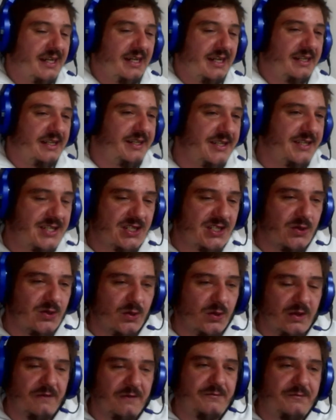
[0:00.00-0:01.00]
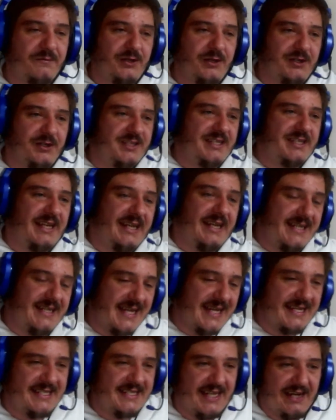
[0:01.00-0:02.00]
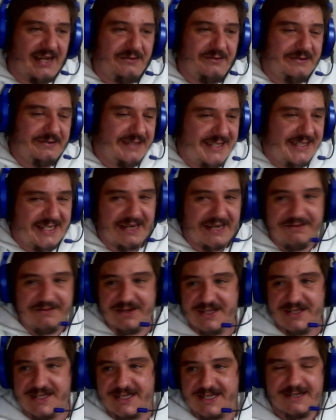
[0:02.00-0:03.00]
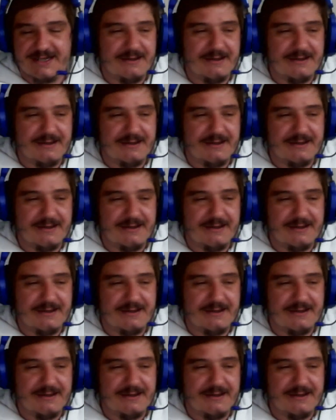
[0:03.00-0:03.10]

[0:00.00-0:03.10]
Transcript: the sort of goods that he has done with the sevens.